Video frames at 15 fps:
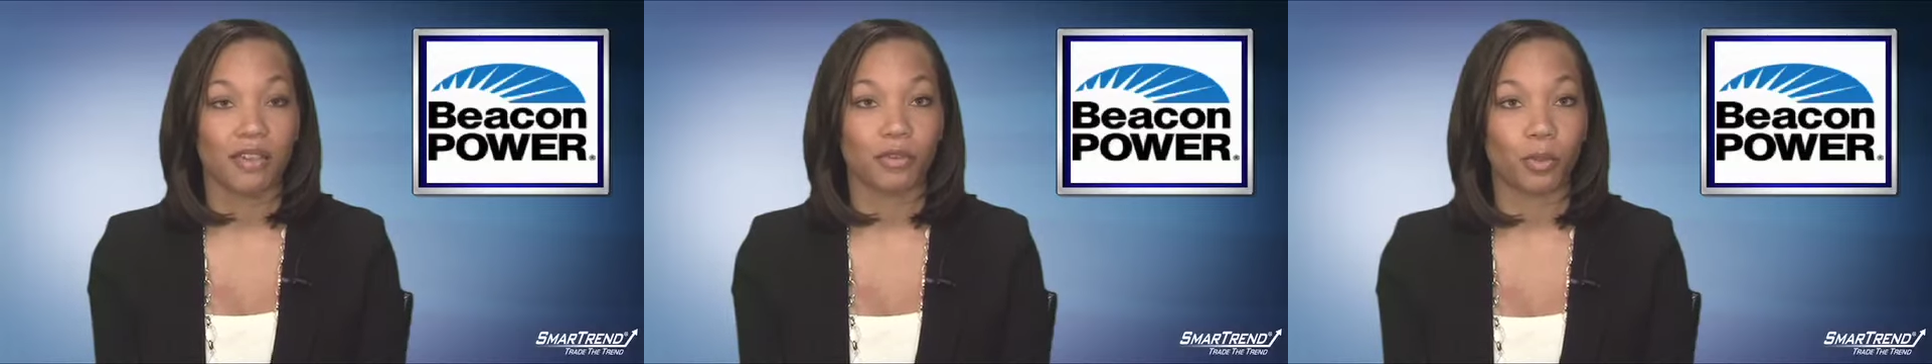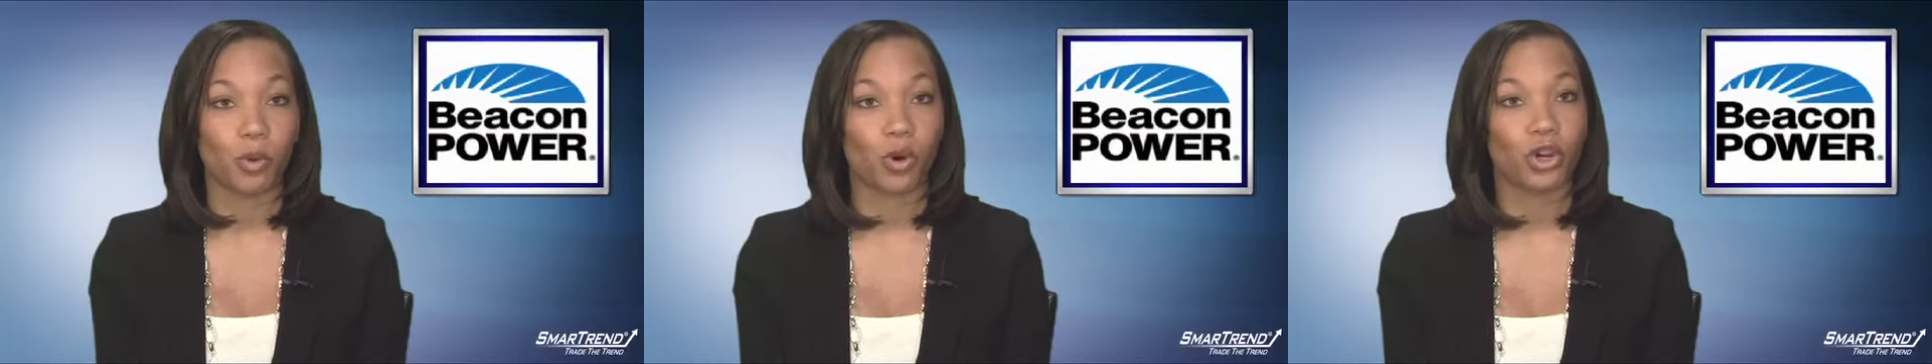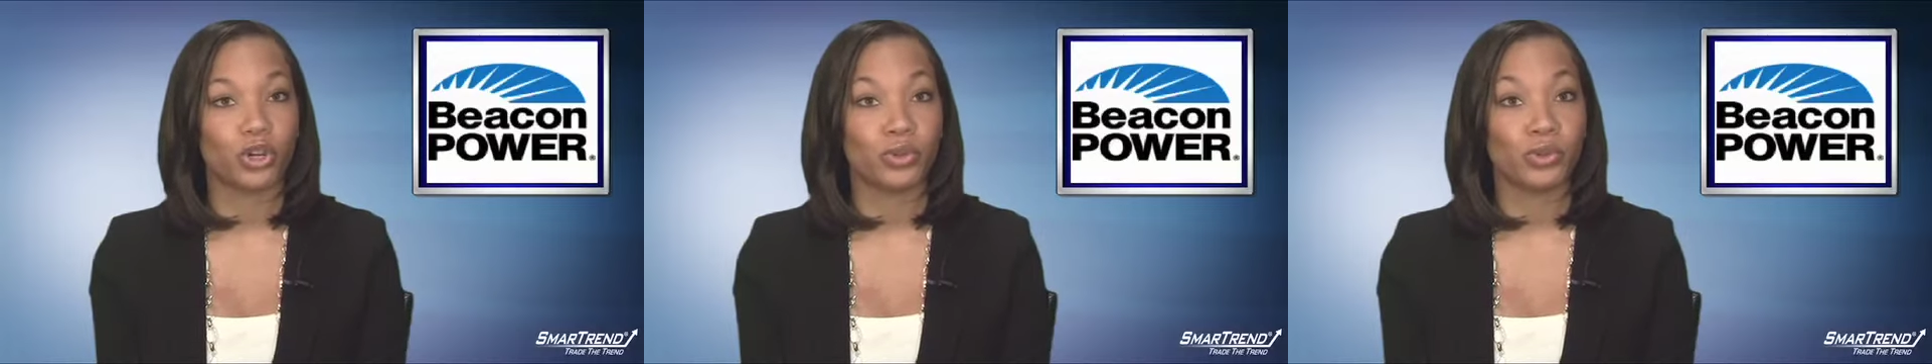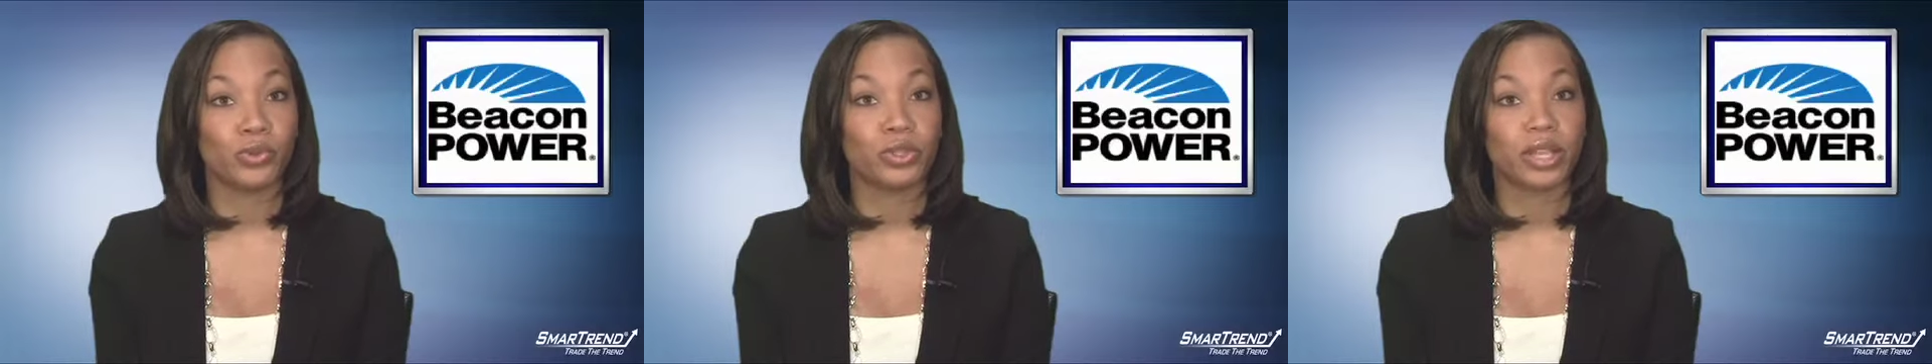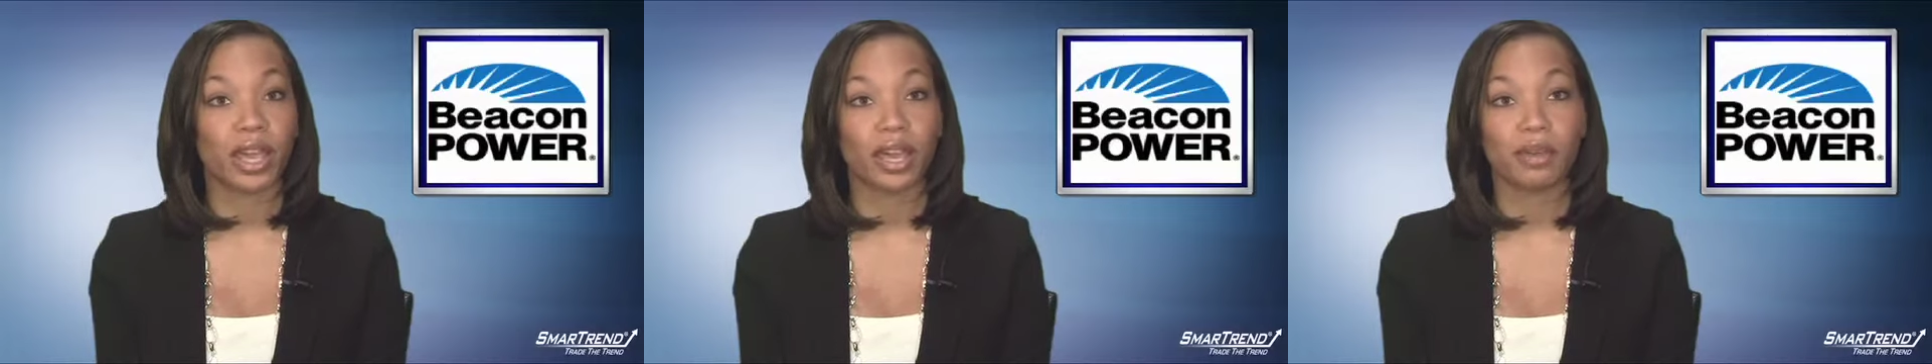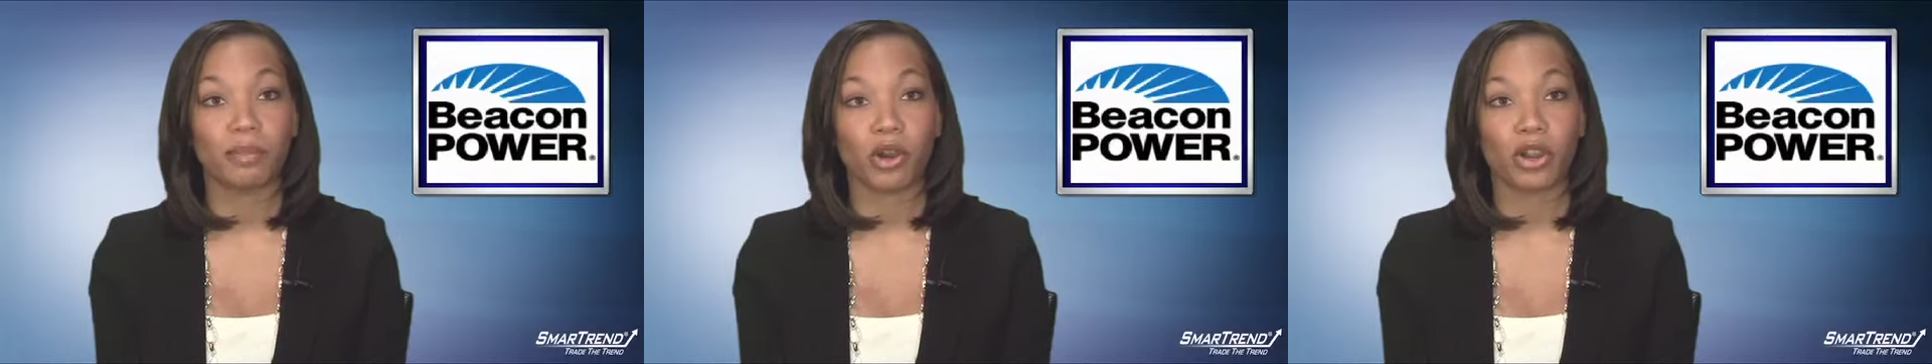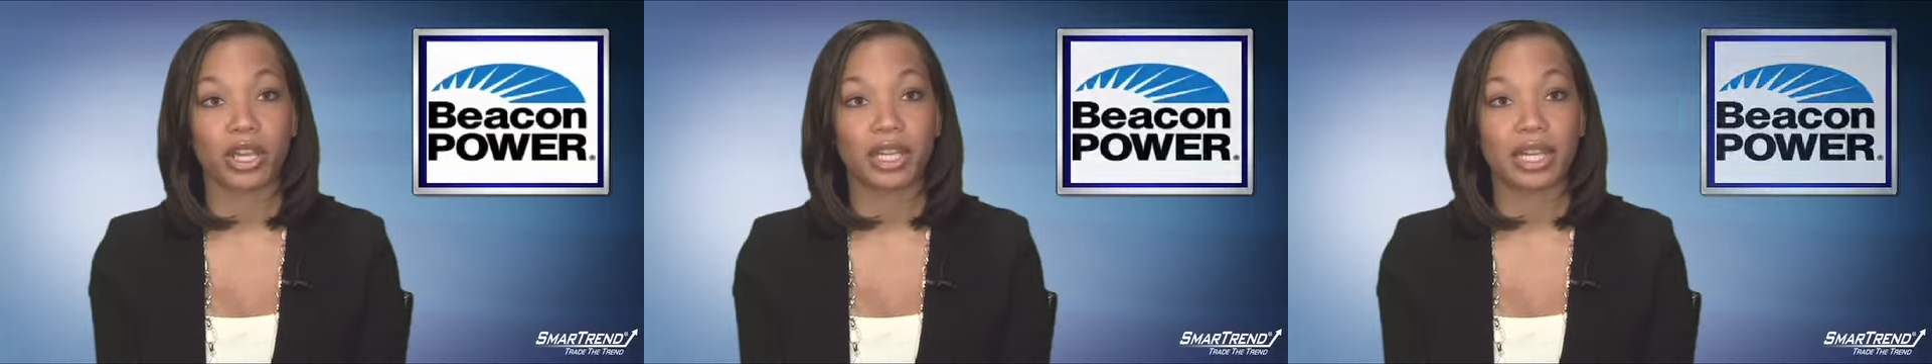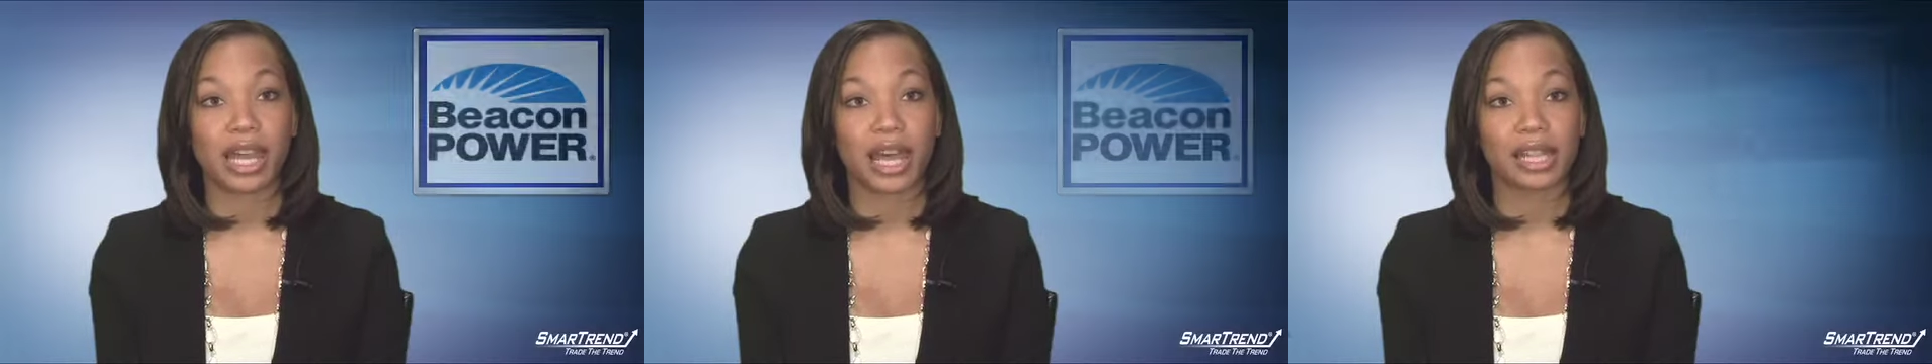For more news and
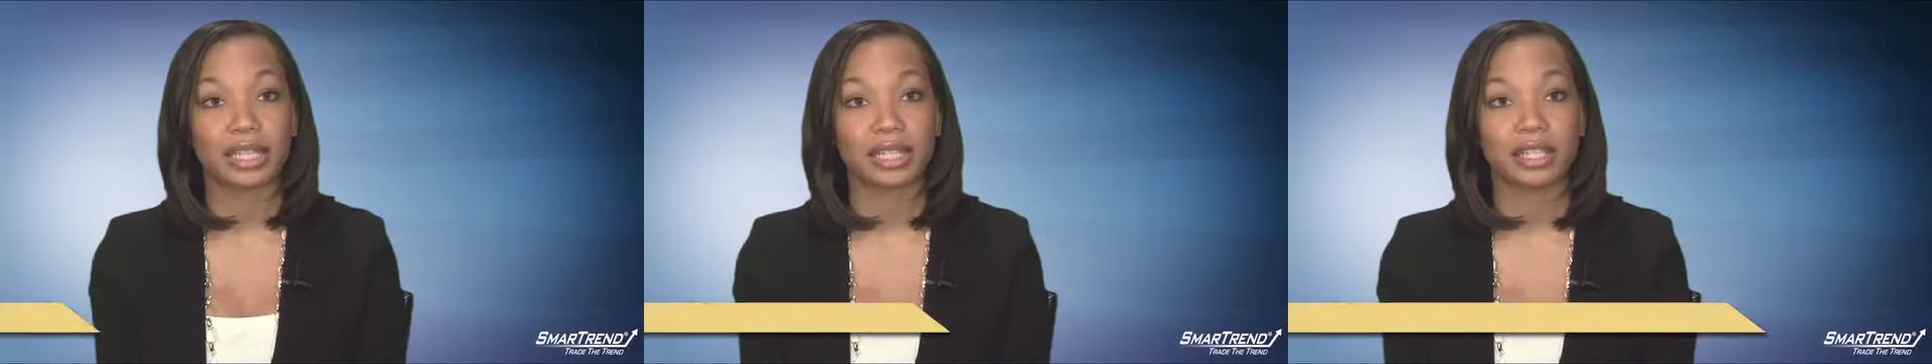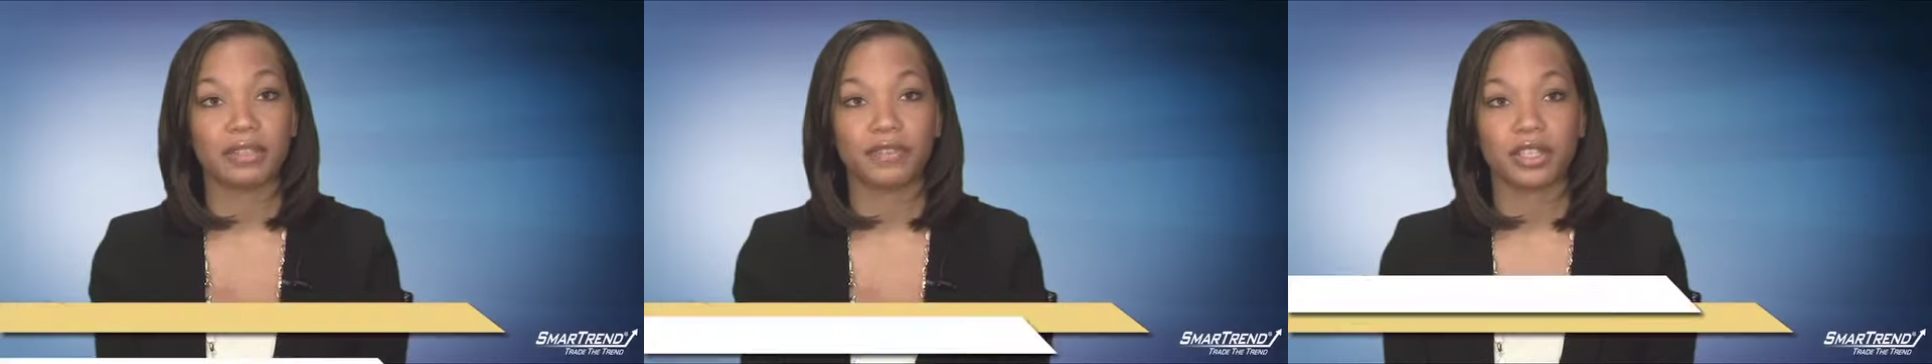market analysis,